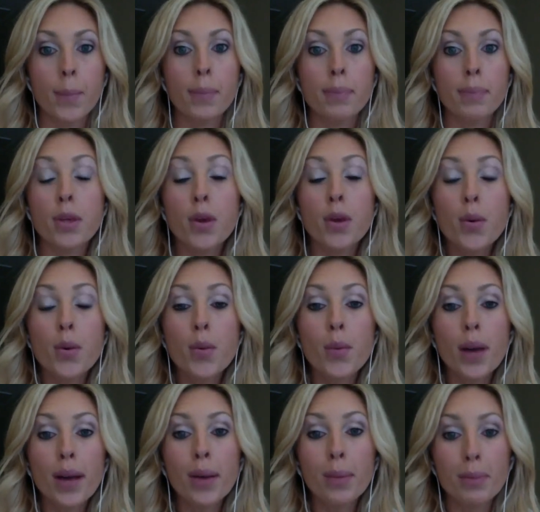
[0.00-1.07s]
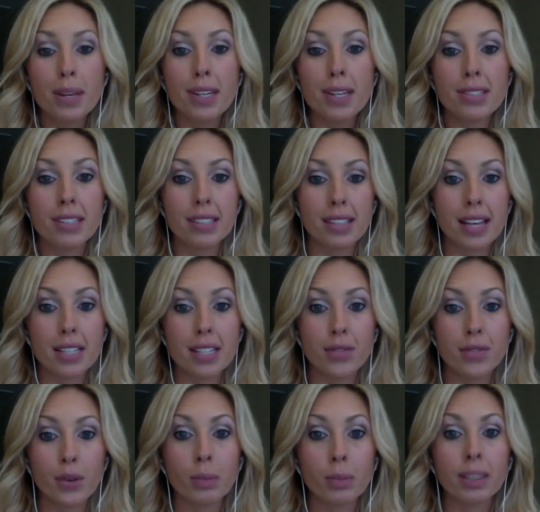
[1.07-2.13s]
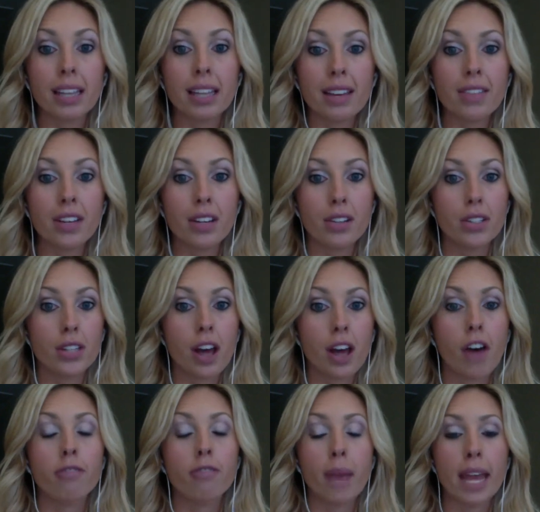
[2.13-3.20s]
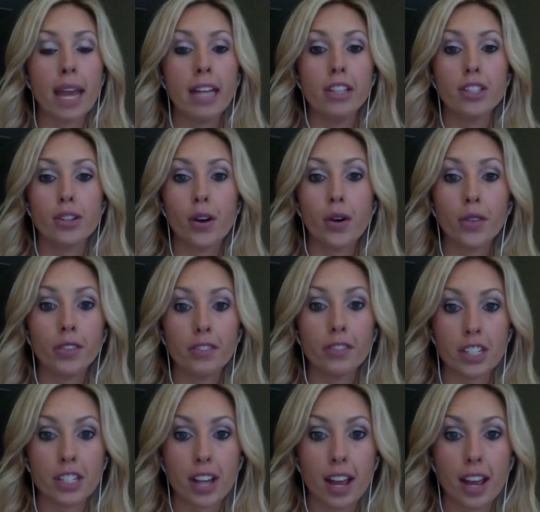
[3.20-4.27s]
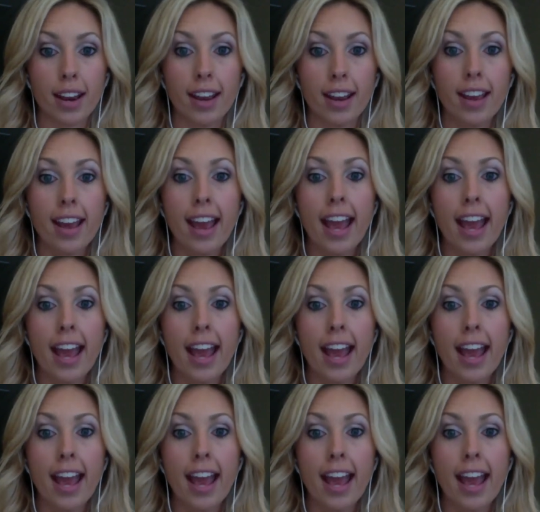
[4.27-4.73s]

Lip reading: You will be successful. Believe in yourself. Paint your own vision.